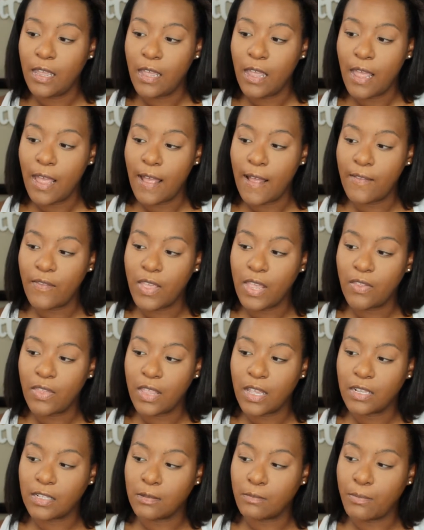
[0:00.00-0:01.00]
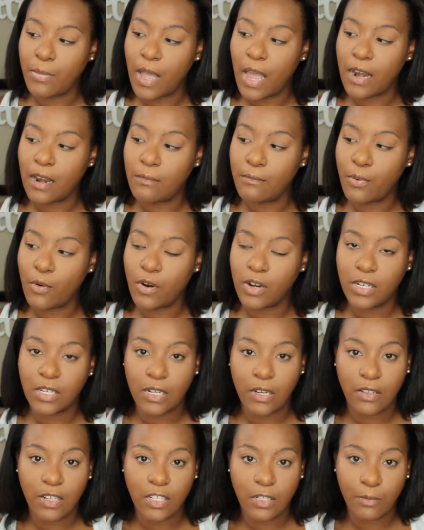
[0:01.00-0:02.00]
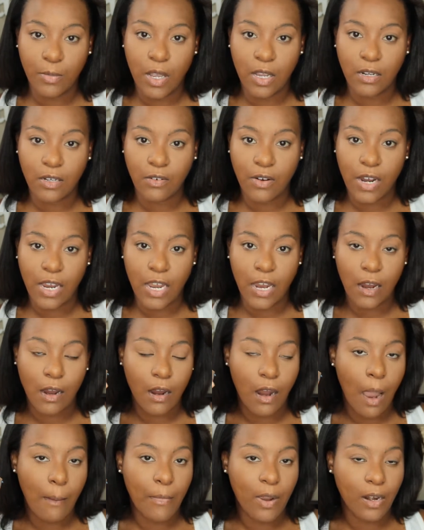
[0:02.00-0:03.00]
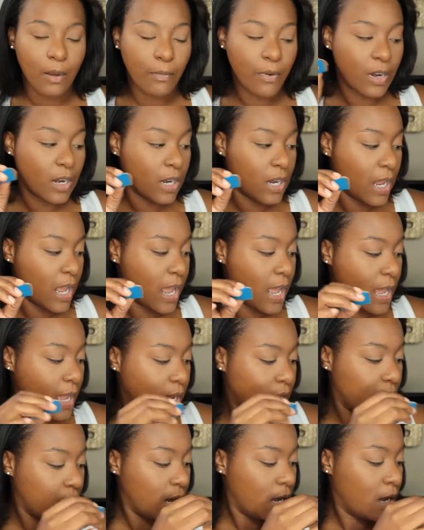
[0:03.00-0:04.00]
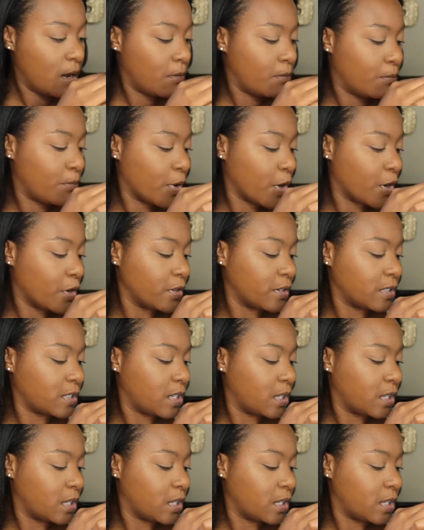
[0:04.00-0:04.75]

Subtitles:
And then this bottom portion of the sponge right here, I'm going to put it in burnt